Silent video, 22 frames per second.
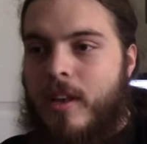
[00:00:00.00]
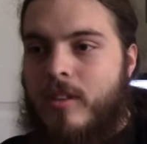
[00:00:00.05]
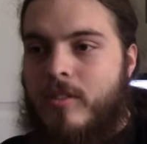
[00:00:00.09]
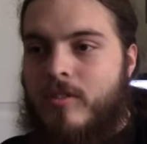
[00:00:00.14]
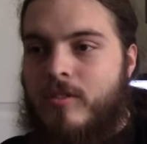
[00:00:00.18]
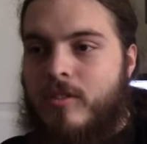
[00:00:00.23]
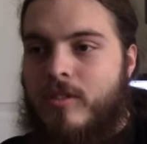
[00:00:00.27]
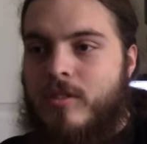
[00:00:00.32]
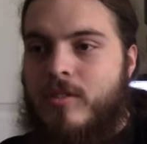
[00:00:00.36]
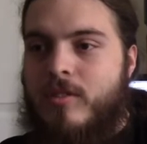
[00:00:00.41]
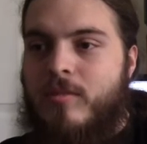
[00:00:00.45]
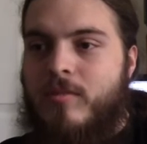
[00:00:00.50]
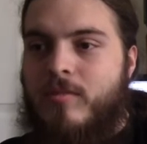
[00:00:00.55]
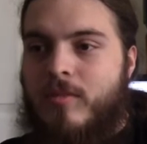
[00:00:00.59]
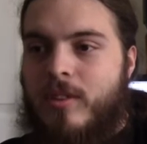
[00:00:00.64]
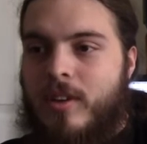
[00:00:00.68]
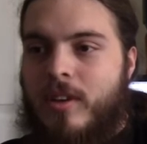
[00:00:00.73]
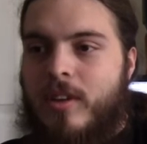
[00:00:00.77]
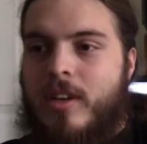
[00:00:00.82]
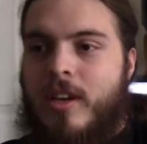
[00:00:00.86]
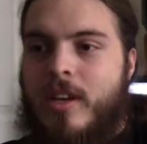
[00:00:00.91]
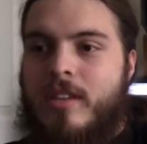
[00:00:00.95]
it's just
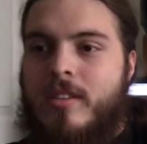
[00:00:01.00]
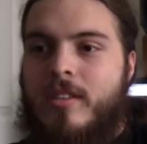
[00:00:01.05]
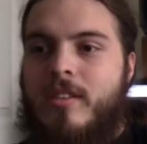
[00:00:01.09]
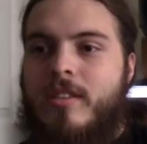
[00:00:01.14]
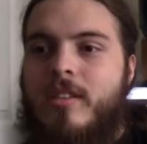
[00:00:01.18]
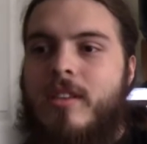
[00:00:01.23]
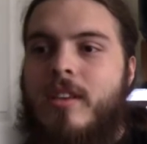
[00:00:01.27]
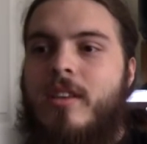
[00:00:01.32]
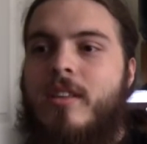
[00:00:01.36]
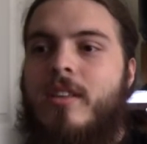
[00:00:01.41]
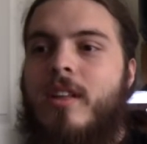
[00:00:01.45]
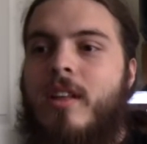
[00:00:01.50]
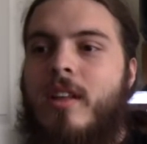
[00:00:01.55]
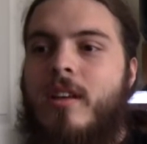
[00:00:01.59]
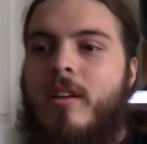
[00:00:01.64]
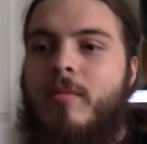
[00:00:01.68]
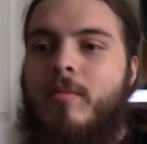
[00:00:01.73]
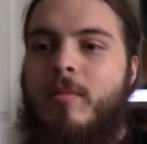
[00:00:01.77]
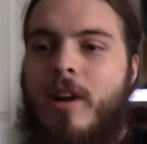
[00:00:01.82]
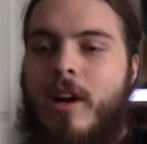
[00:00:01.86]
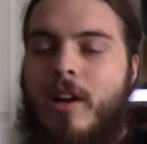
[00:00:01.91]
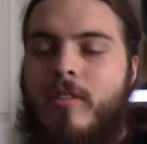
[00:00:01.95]
really nice to see
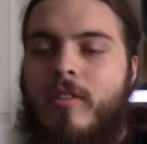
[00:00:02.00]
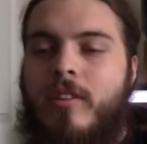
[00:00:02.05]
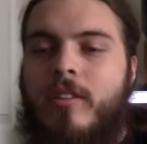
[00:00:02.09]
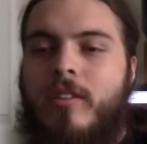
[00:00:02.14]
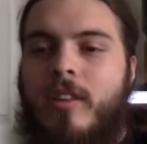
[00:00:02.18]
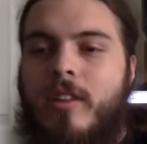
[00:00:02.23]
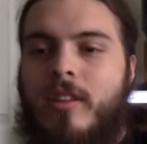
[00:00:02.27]
that a project